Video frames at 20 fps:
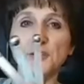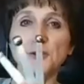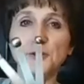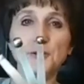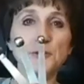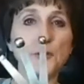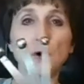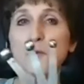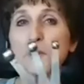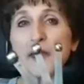
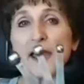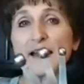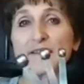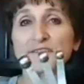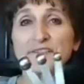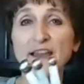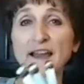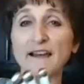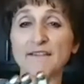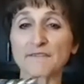You don't
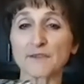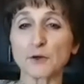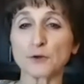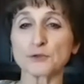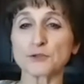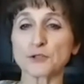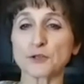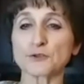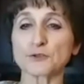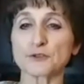have to have
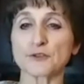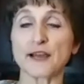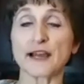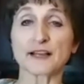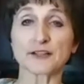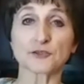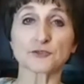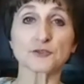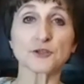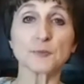those are
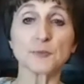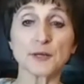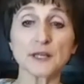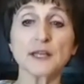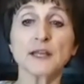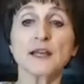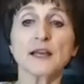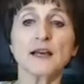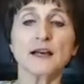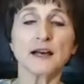extra,
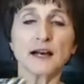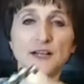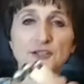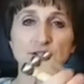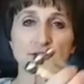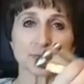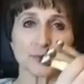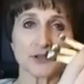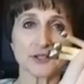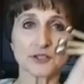but I
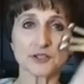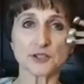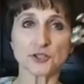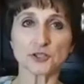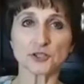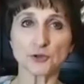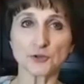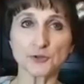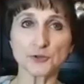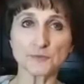just wanted to
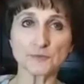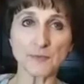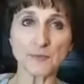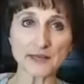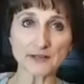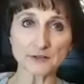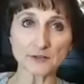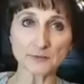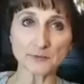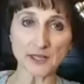show you
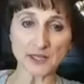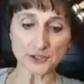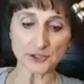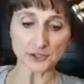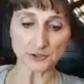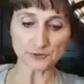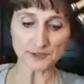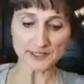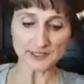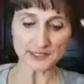metal
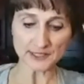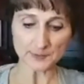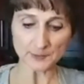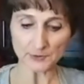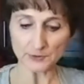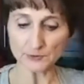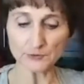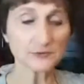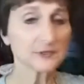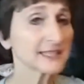measuring
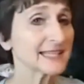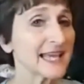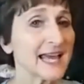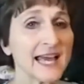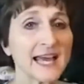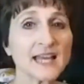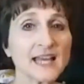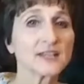spoons,